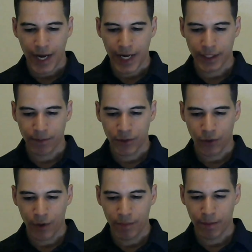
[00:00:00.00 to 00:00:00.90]
has
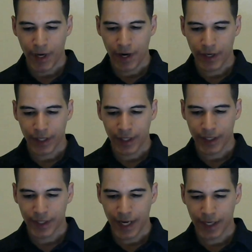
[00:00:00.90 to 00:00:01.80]
absorbed American
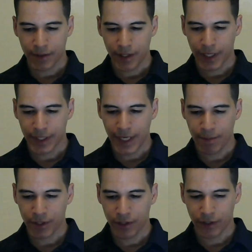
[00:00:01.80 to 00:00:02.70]

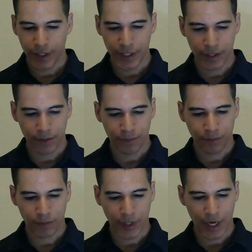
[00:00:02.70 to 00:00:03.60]
exceptionalism
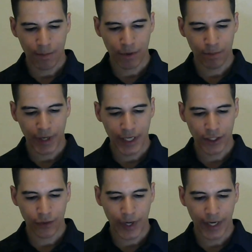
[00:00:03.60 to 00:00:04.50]
and
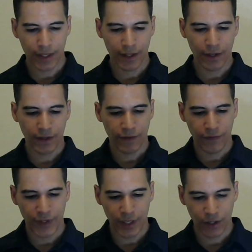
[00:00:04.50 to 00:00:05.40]
perpetuated the
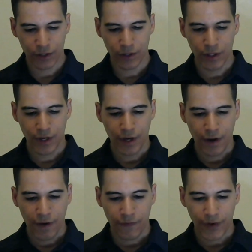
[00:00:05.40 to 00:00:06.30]
veil,
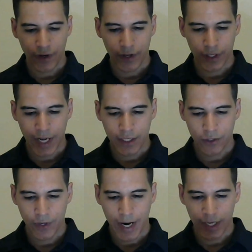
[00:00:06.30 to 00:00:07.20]
fearing that
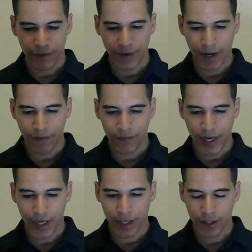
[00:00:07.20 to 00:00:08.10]
to elevate
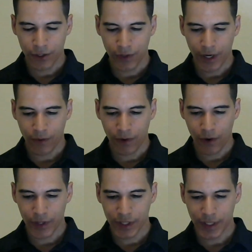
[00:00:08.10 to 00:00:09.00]
Fagen to
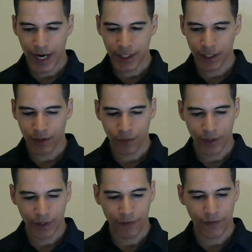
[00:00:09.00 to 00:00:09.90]
heroic stature
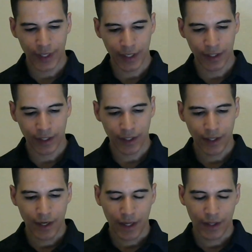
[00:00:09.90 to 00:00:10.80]
would offend
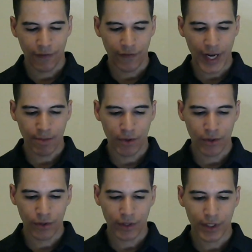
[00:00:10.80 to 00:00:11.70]
the
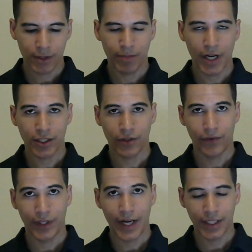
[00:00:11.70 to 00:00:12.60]
fabled special
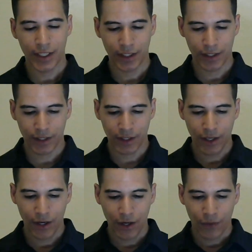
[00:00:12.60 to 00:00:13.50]
relations
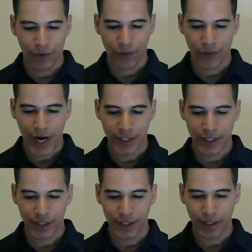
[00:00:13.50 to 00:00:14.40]
with
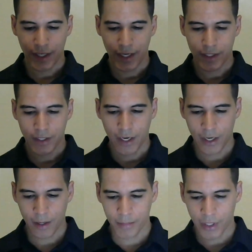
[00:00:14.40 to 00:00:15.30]
Washington and
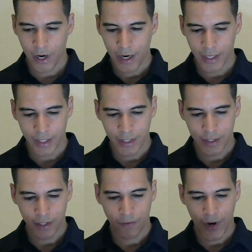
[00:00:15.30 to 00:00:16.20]
stir up the
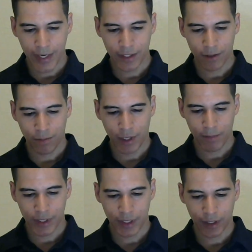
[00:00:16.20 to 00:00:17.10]
guardians of white
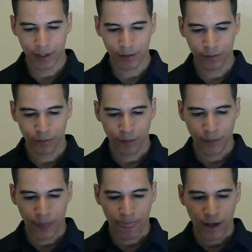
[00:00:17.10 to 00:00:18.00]
supremacy.
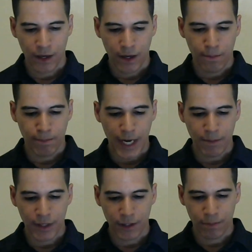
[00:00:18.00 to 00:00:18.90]

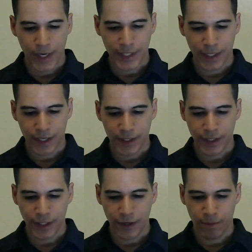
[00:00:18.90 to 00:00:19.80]
Maybe the
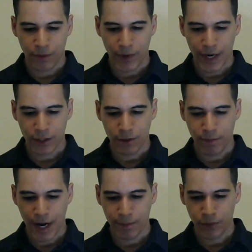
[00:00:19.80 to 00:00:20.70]
presidency of Barack
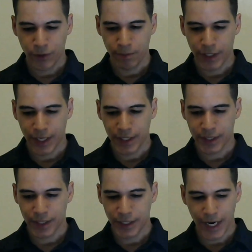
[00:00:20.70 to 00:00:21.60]
Obama will begin
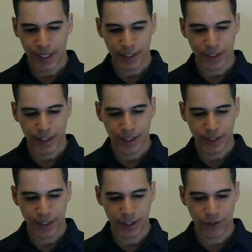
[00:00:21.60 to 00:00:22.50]
to change this
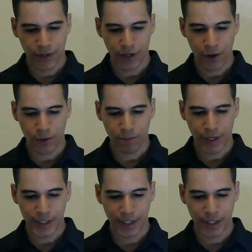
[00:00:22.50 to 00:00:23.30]
century-old